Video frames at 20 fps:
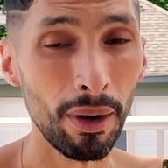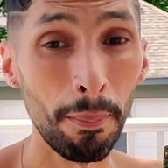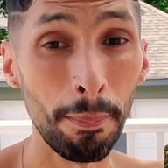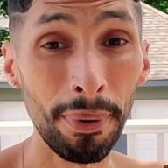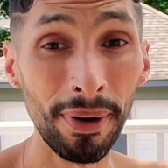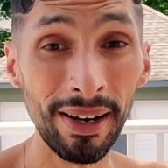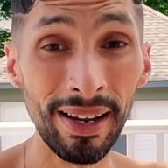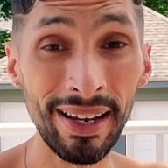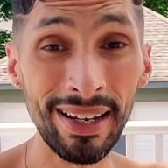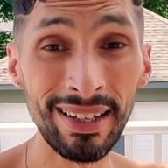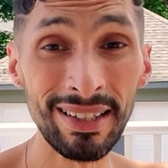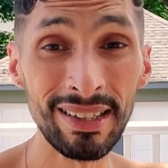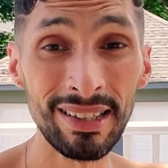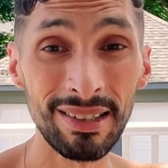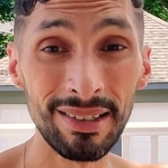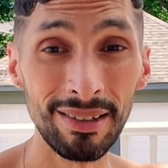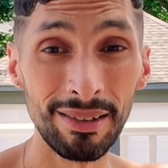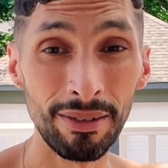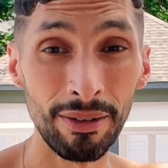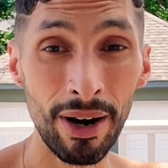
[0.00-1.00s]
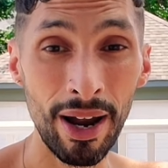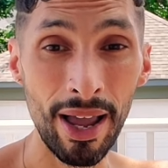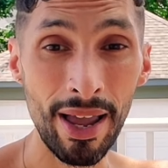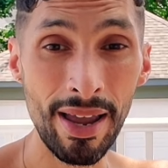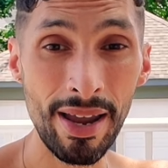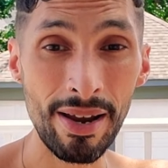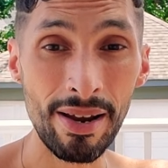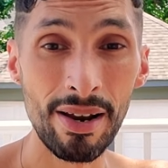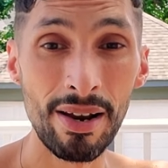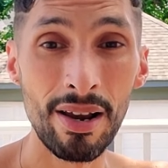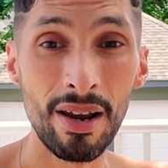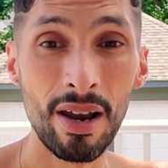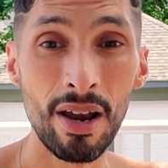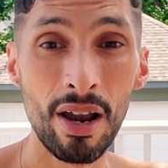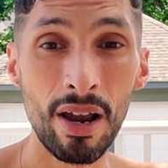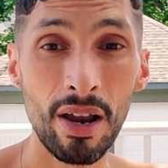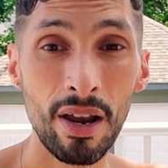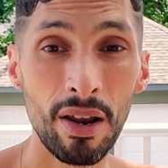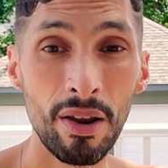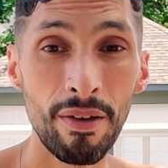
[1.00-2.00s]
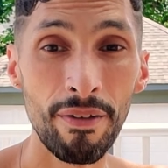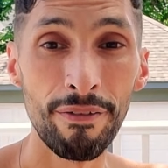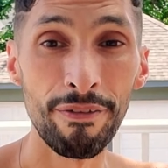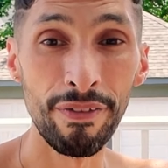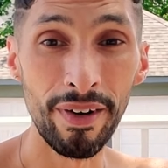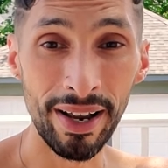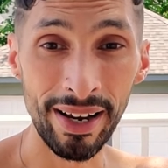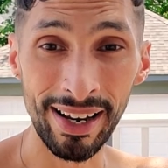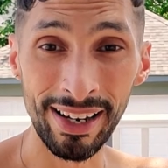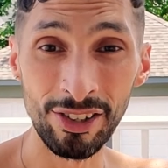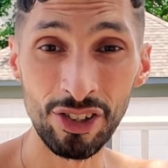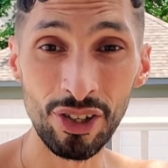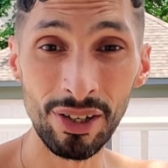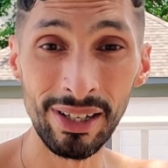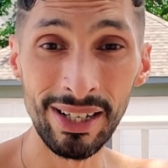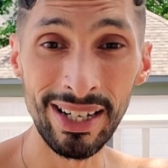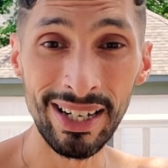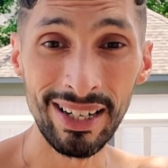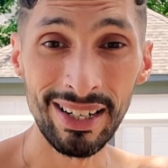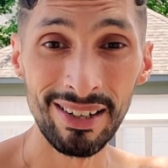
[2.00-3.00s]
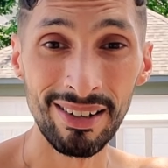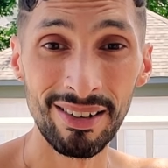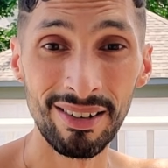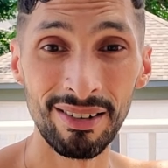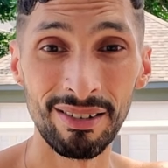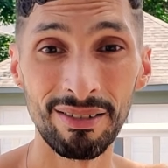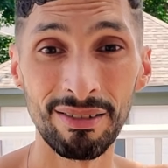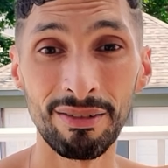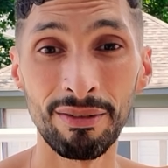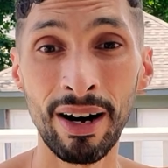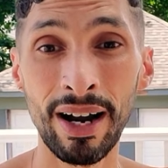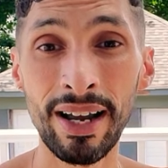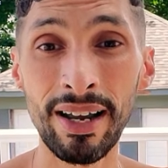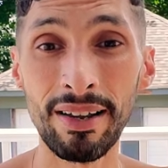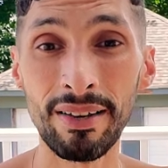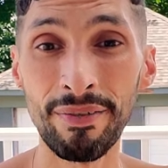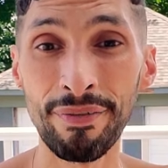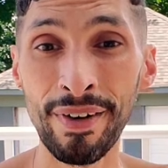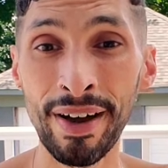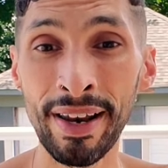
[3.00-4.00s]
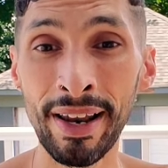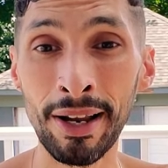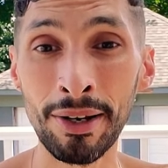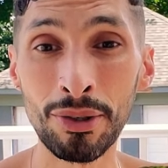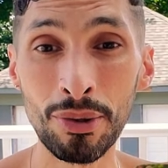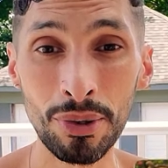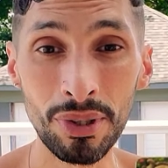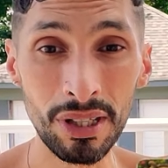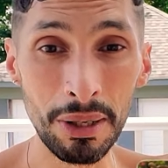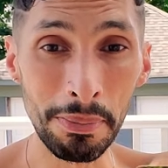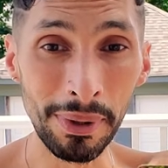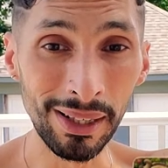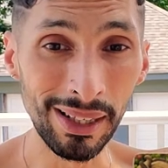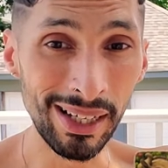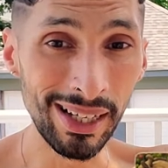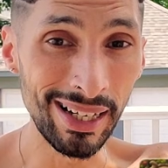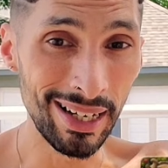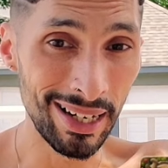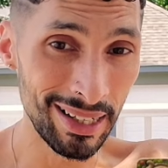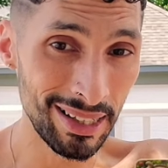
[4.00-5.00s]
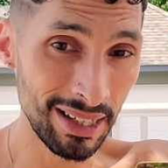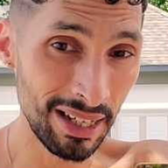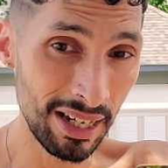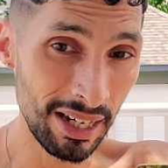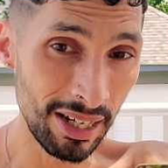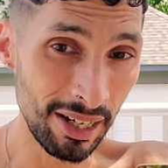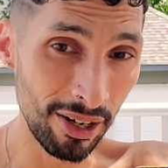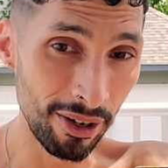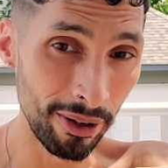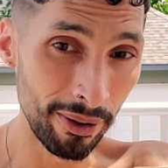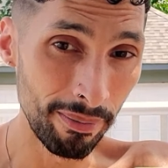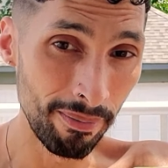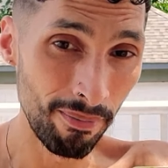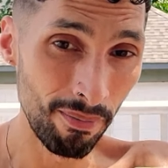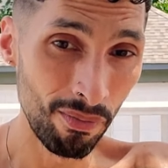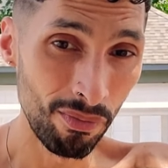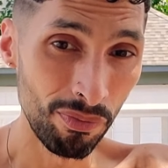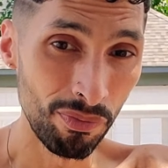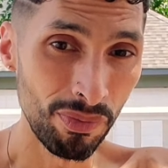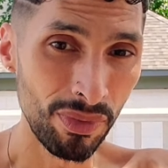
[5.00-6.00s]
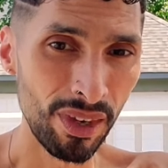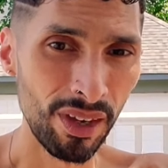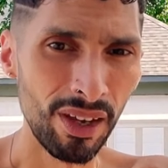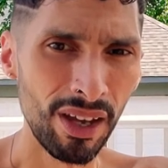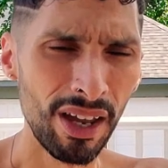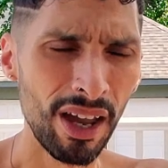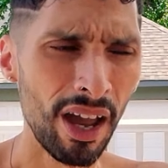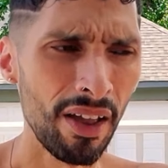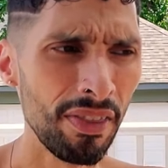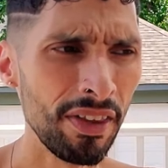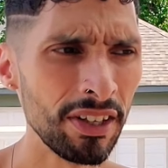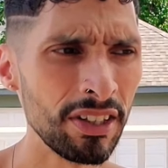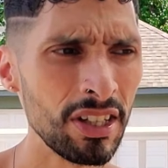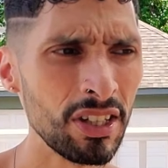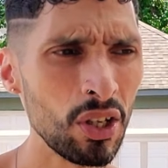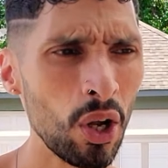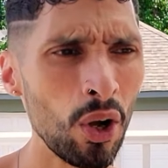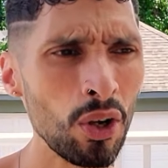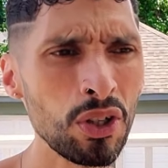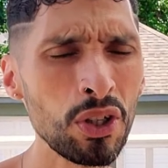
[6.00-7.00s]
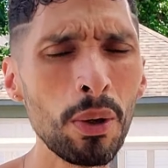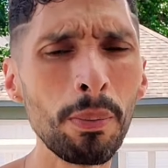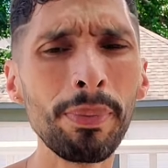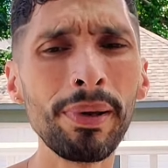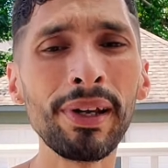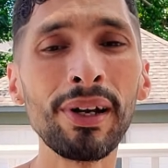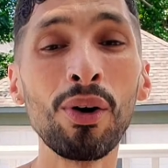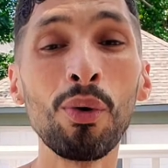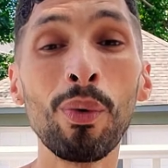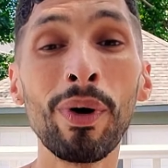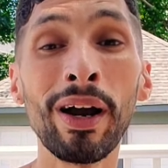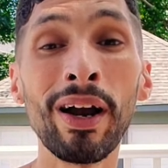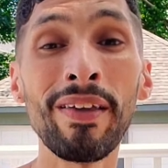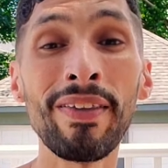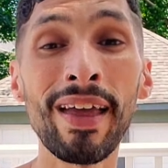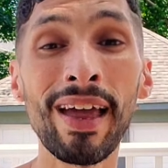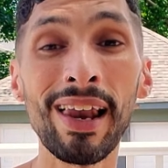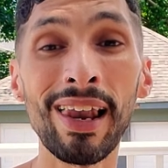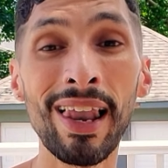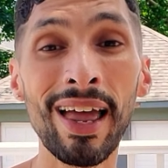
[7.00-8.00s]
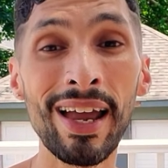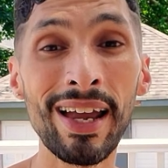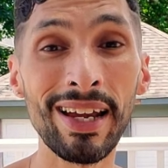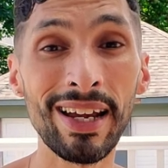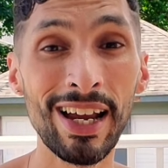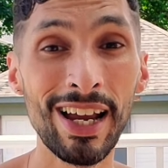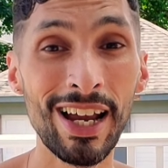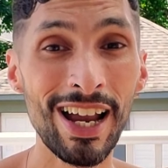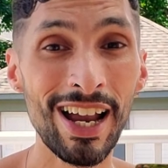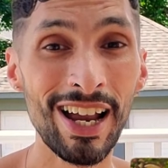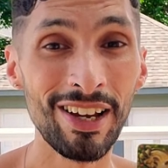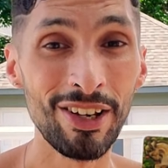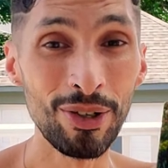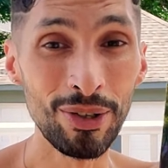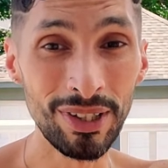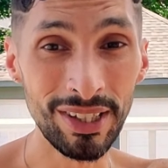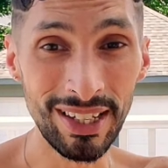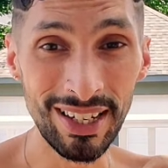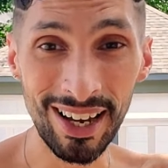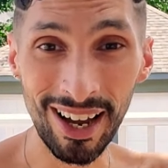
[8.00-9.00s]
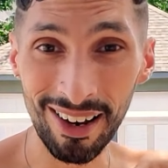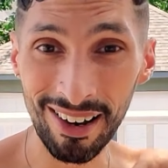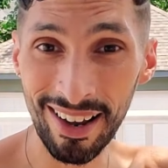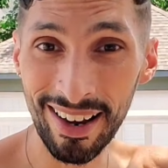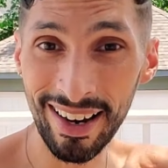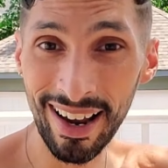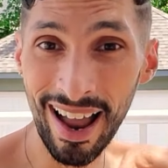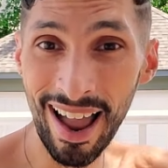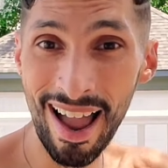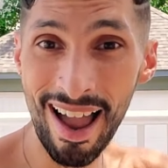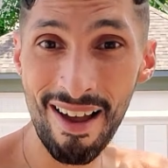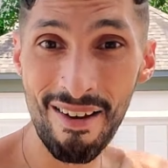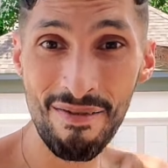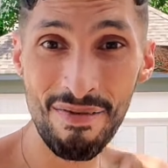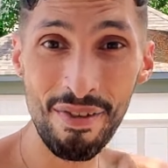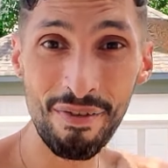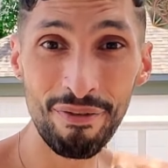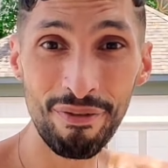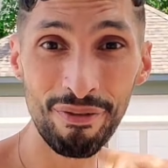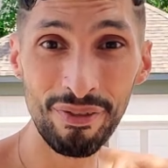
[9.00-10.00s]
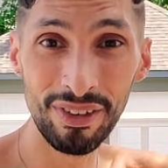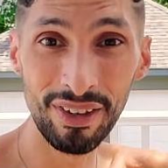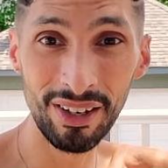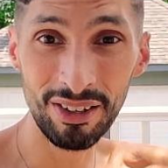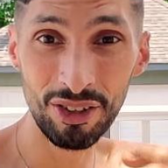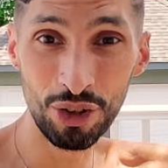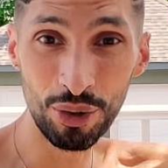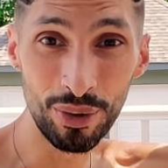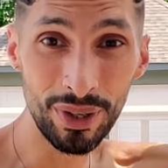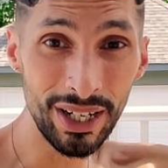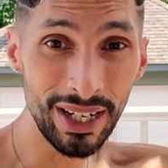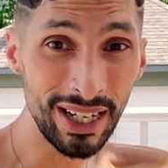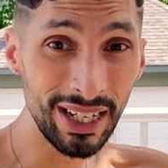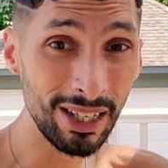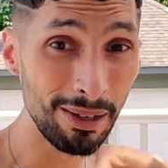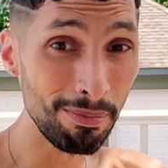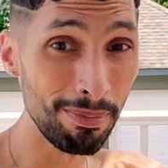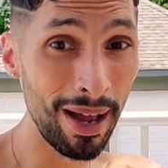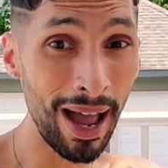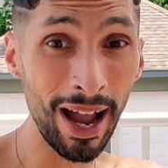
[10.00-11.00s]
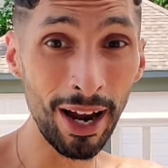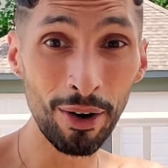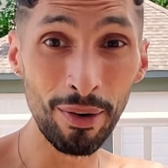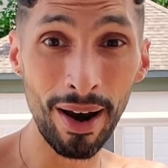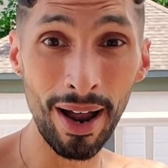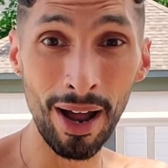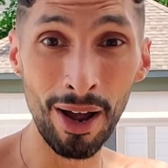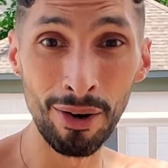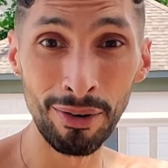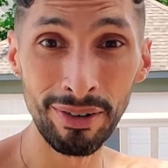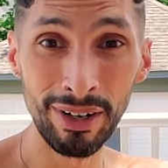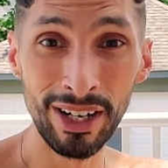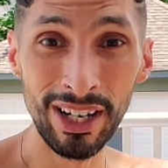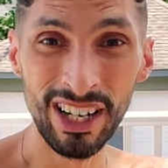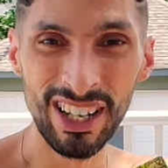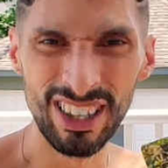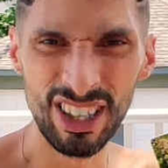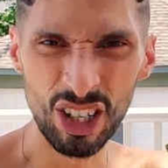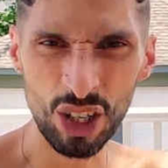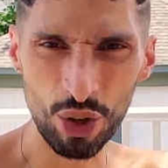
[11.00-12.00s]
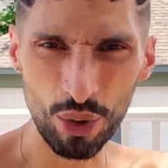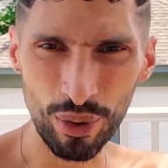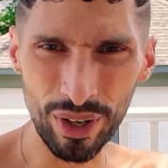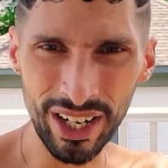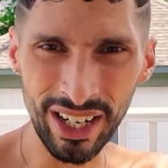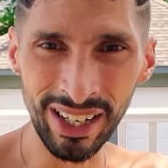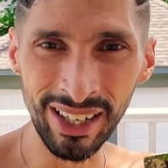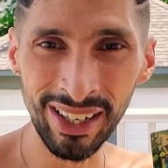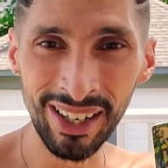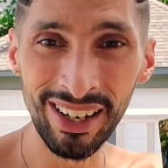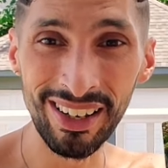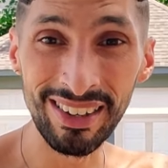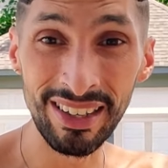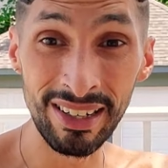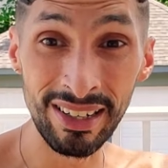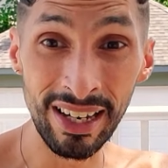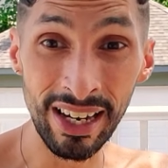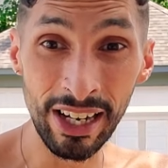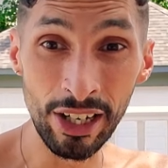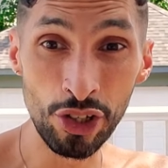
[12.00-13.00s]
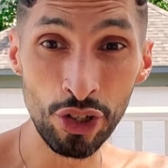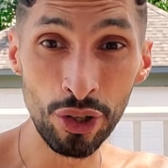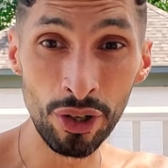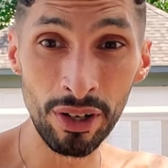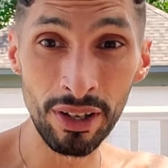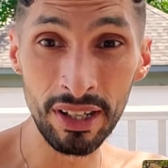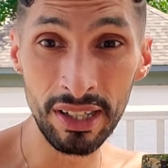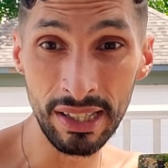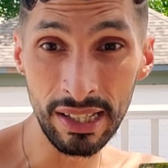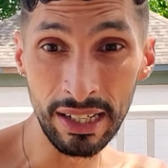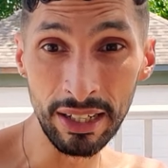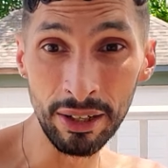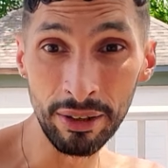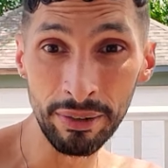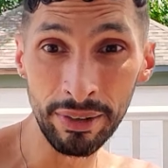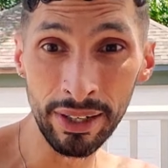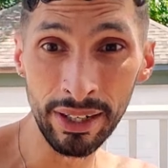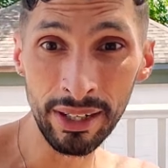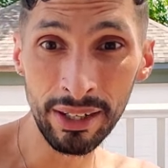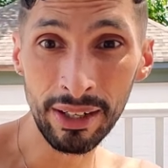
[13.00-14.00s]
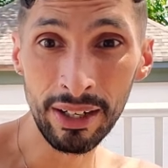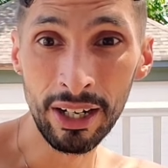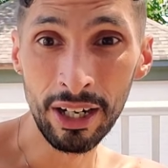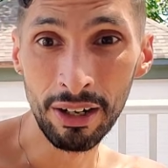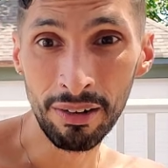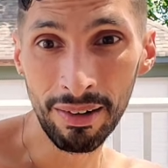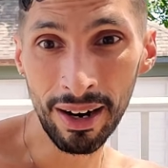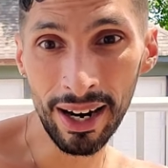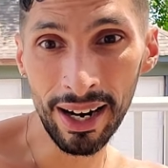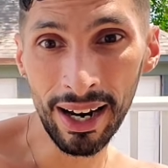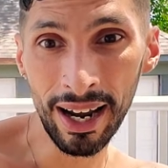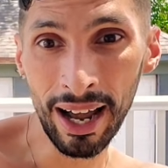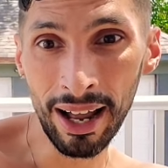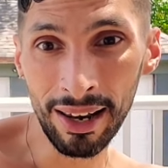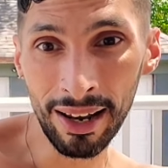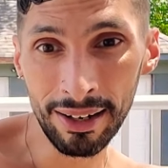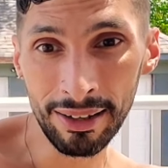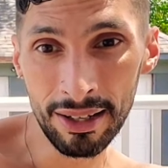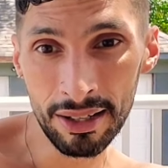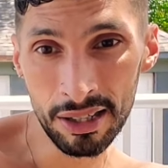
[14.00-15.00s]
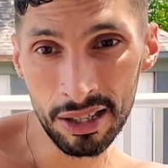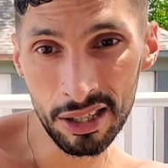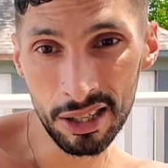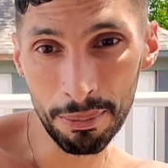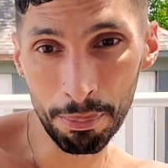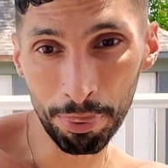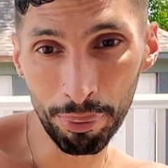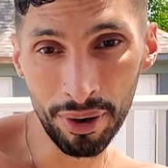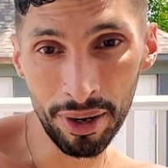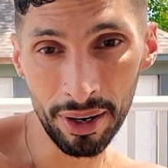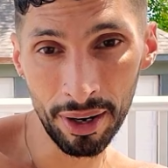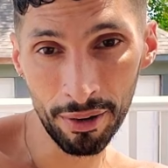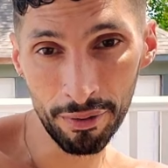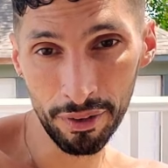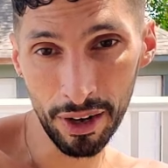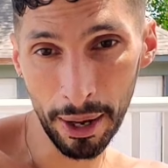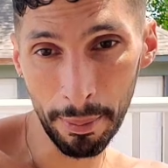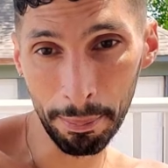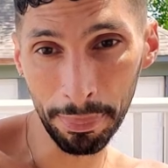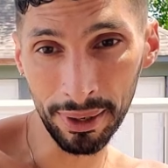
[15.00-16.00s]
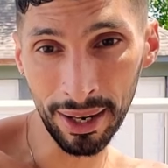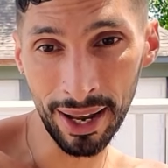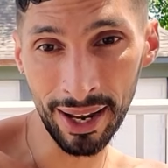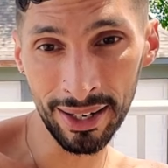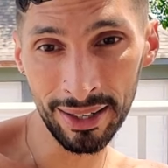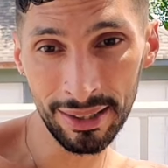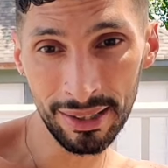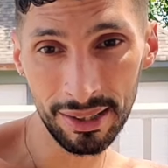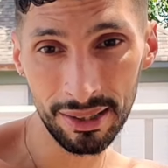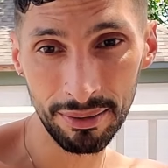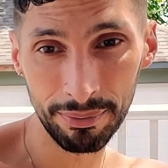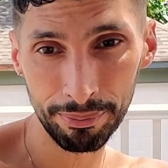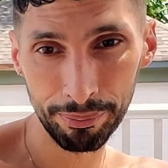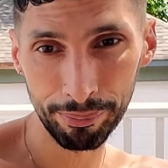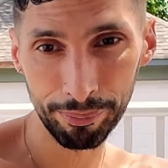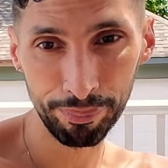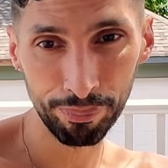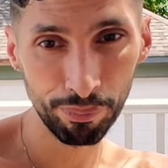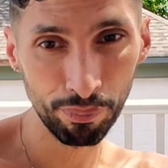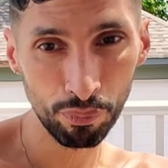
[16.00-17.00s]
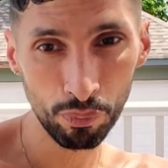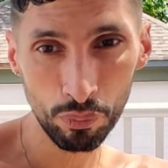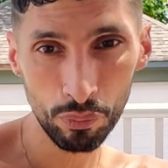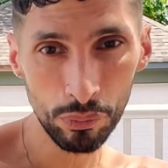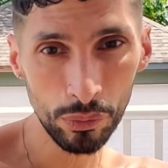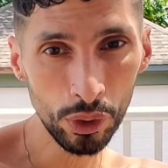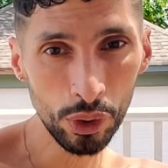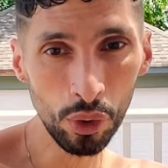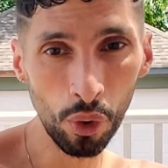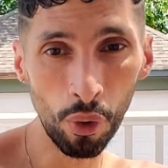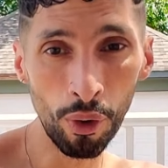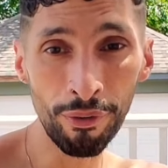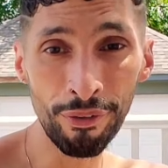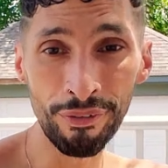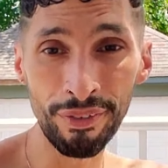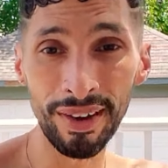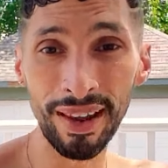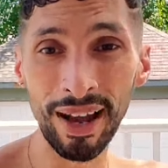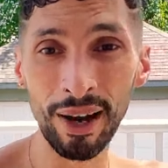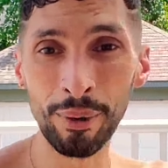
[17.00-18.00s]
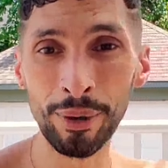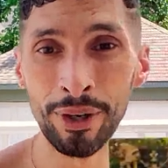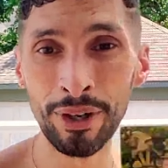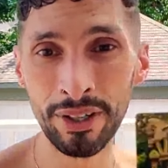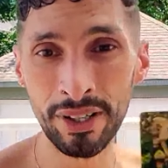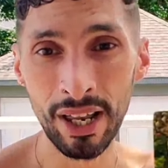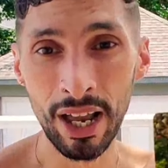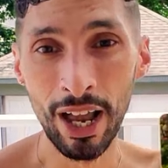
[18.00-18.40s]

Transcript: place, right? Financially, right? Financial stability is here. This is also being aware that, like, you see how, like, I have the tree in the background, the green, the nature, the scenery, right? How, like, this is a print of, like, plants or flowers.